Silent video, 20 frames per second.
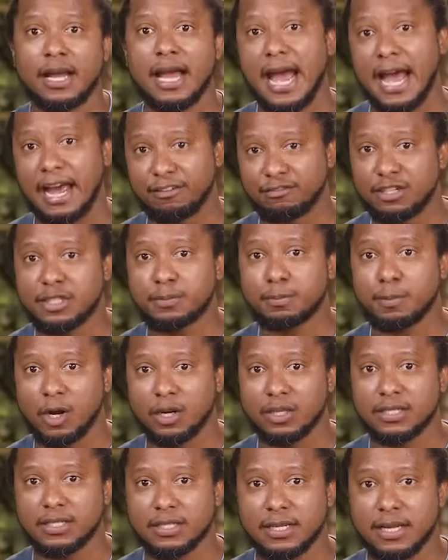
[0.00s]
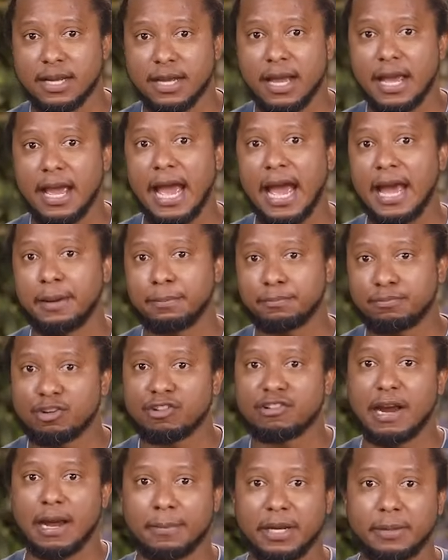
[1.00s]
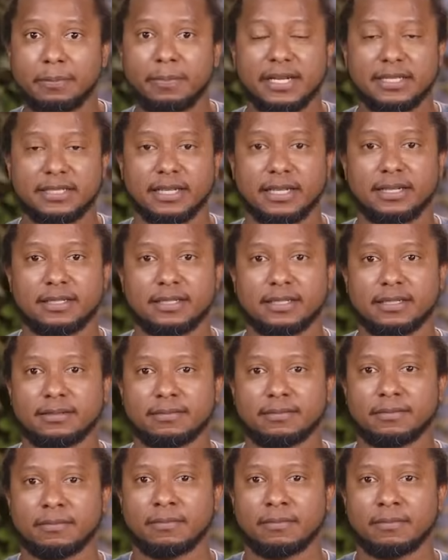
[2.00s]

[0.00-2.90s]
and response, and programming basics.